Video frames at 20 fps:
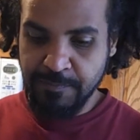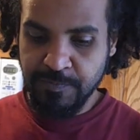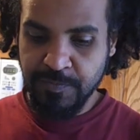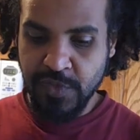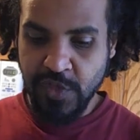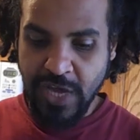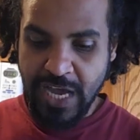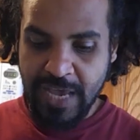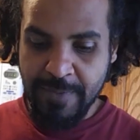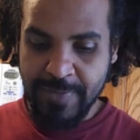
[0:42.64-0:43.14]

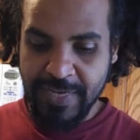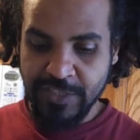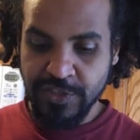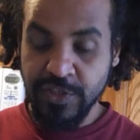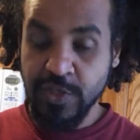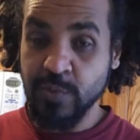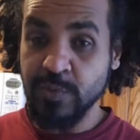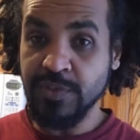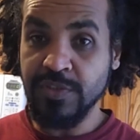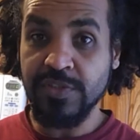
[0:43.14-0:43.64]
So I'm
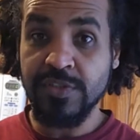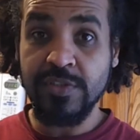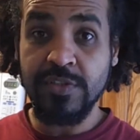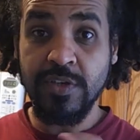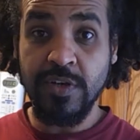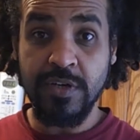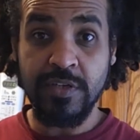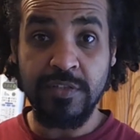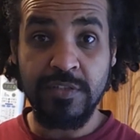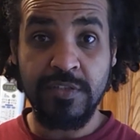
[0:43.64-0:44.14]
actually going to
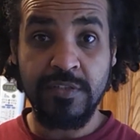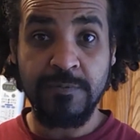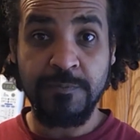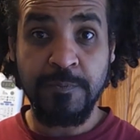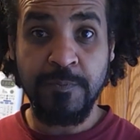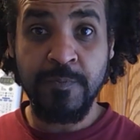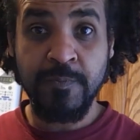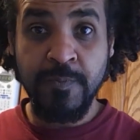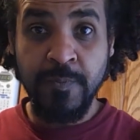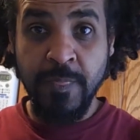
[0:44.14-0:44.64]
start
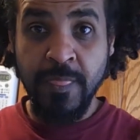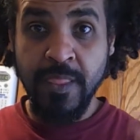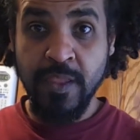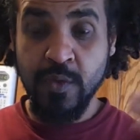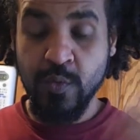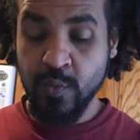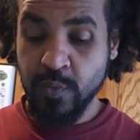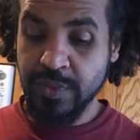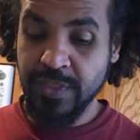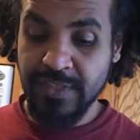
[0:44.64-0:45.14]

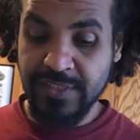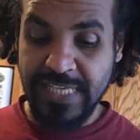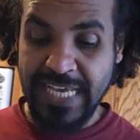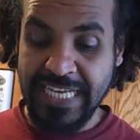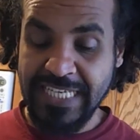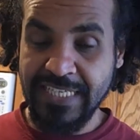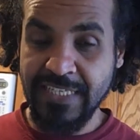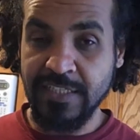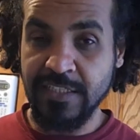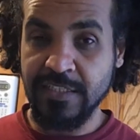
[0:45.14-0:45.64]
with the
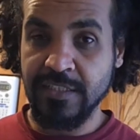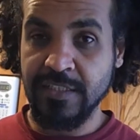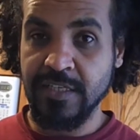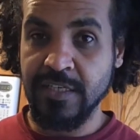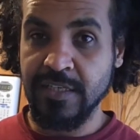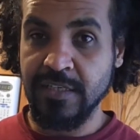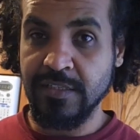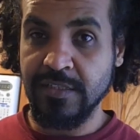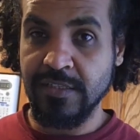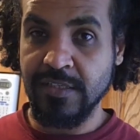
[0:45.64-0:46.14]
side dish
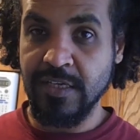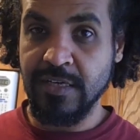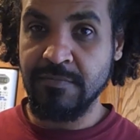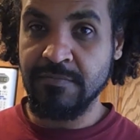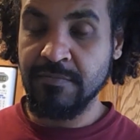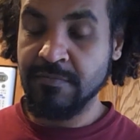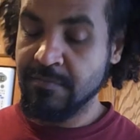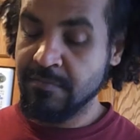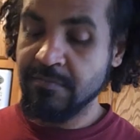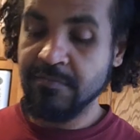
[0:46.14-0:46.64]
because it
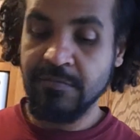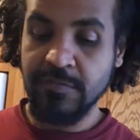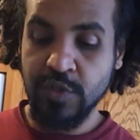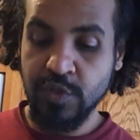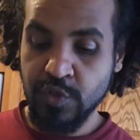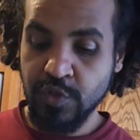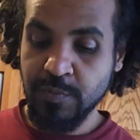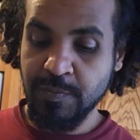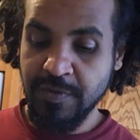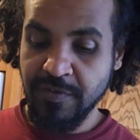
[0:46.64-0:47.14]

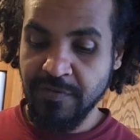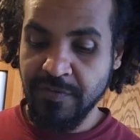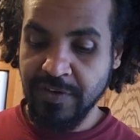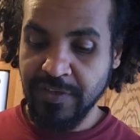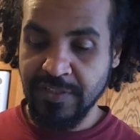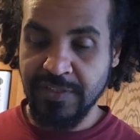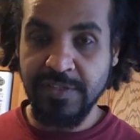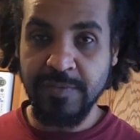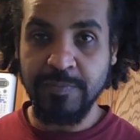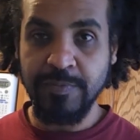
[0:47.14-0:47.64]
should be
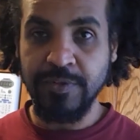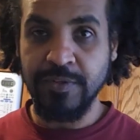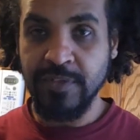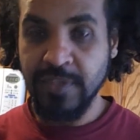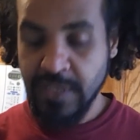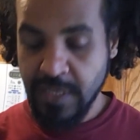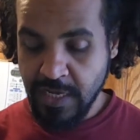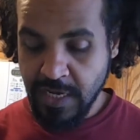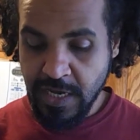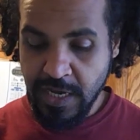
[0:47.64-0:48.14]
fairly simple.
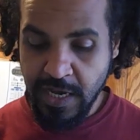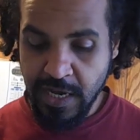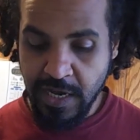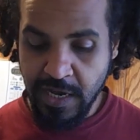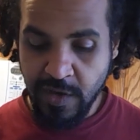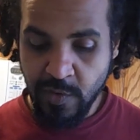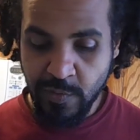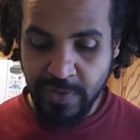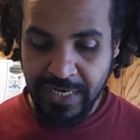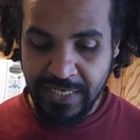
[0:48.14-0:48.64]

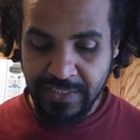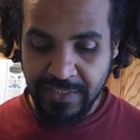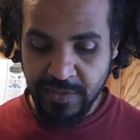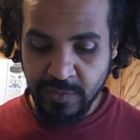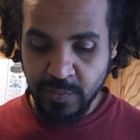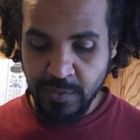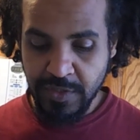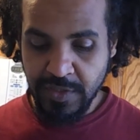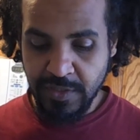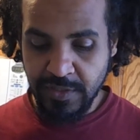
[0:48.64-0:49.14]
What I
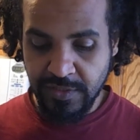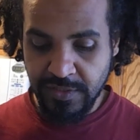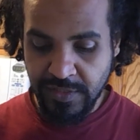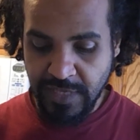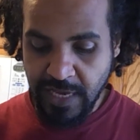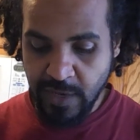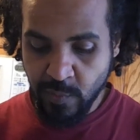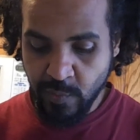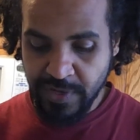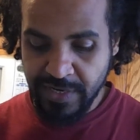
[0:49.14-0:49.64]
did was
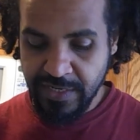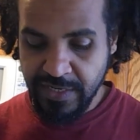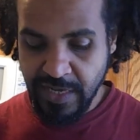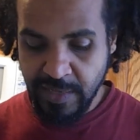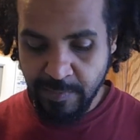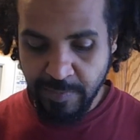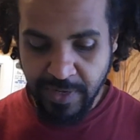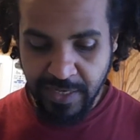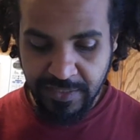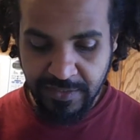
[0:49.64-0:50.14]
I went and I
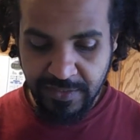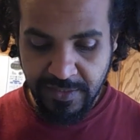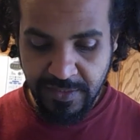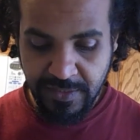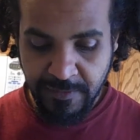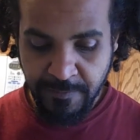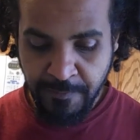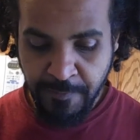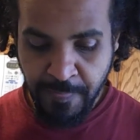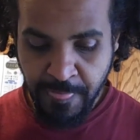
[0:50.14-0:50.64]
bought
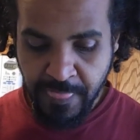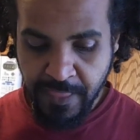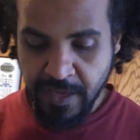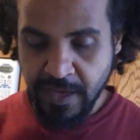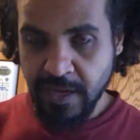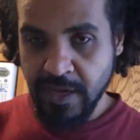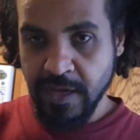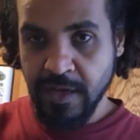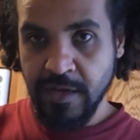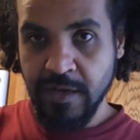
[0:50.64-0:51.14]

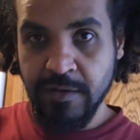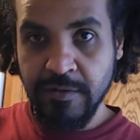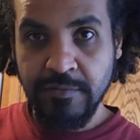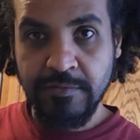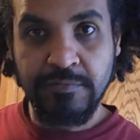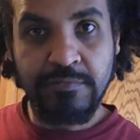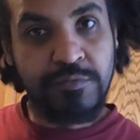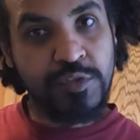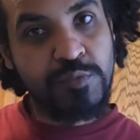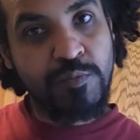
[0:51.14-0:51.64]
a
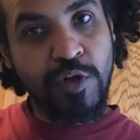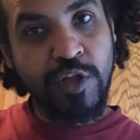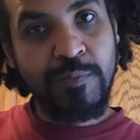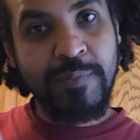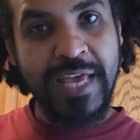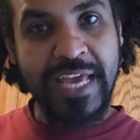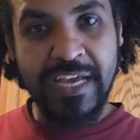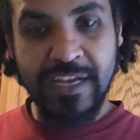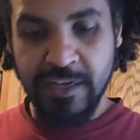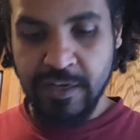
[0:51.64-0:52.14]
small
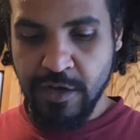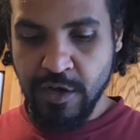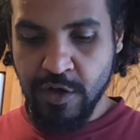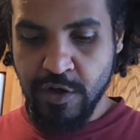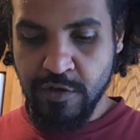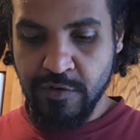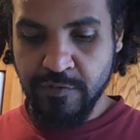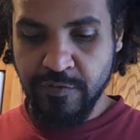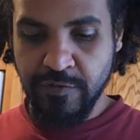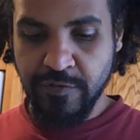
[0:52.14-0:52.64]
bag
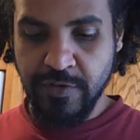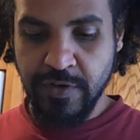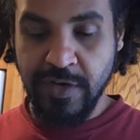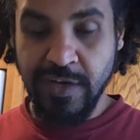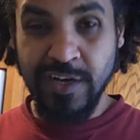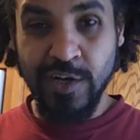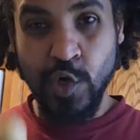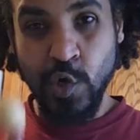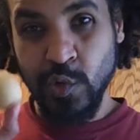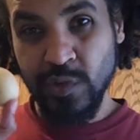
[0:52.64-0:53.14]
of
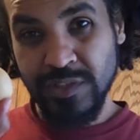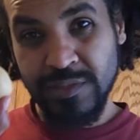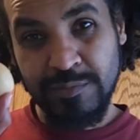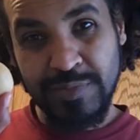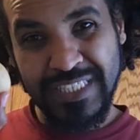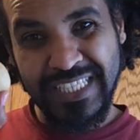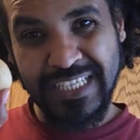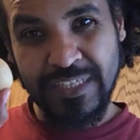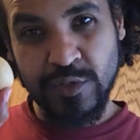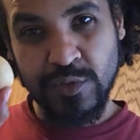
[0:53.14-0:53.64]
golden
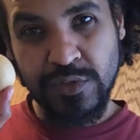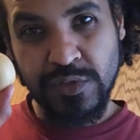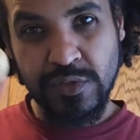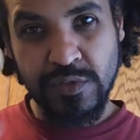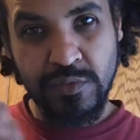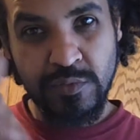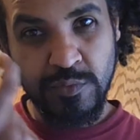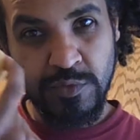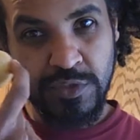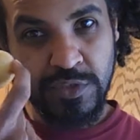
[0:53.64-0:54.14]

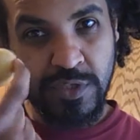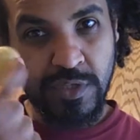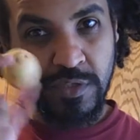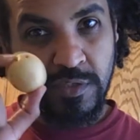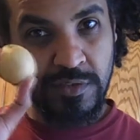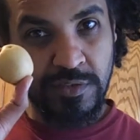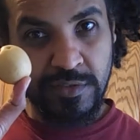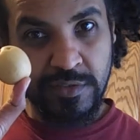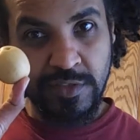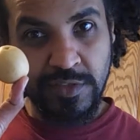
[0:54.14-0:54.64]
potatoes, which
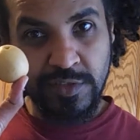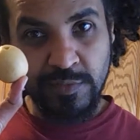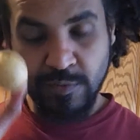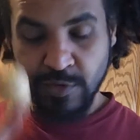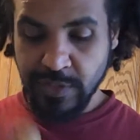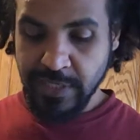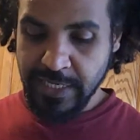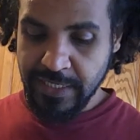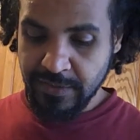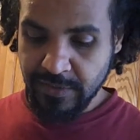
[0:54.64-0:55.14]
are these
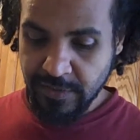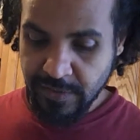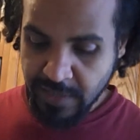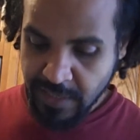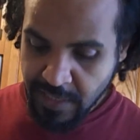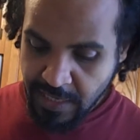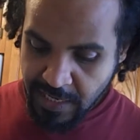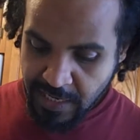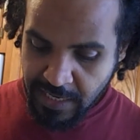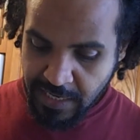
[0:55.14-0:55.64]
small guys,
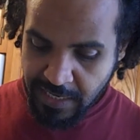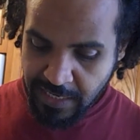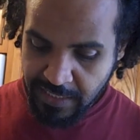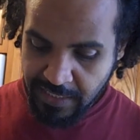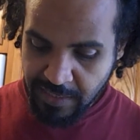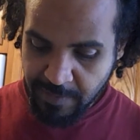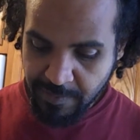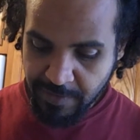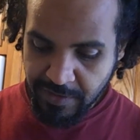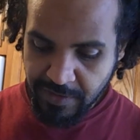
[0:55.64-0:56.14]

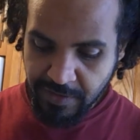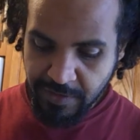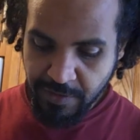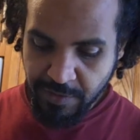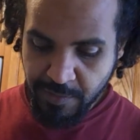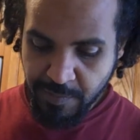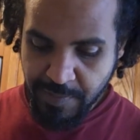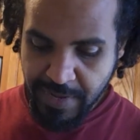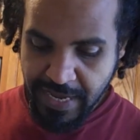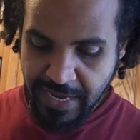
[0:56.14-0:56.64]
and I bought
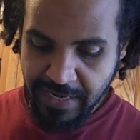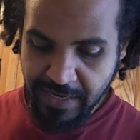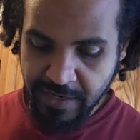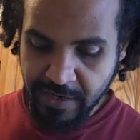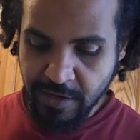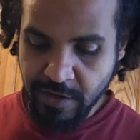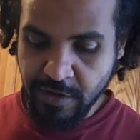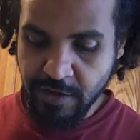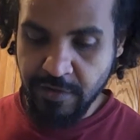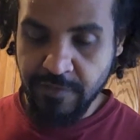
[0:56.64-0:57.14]
another
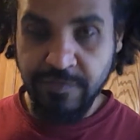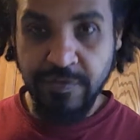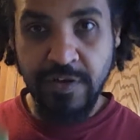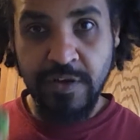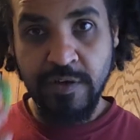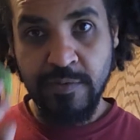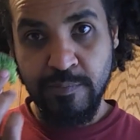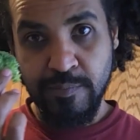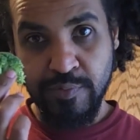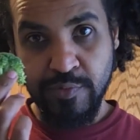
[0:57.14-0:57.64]
bag of
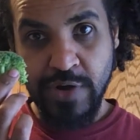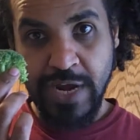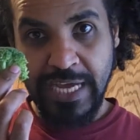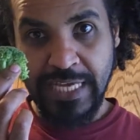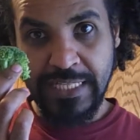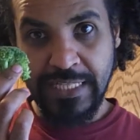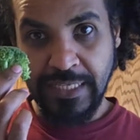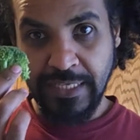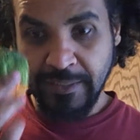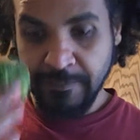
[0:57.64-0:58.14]

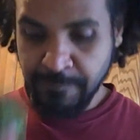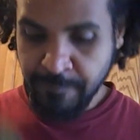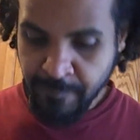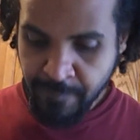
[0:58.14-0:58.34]
broccoli.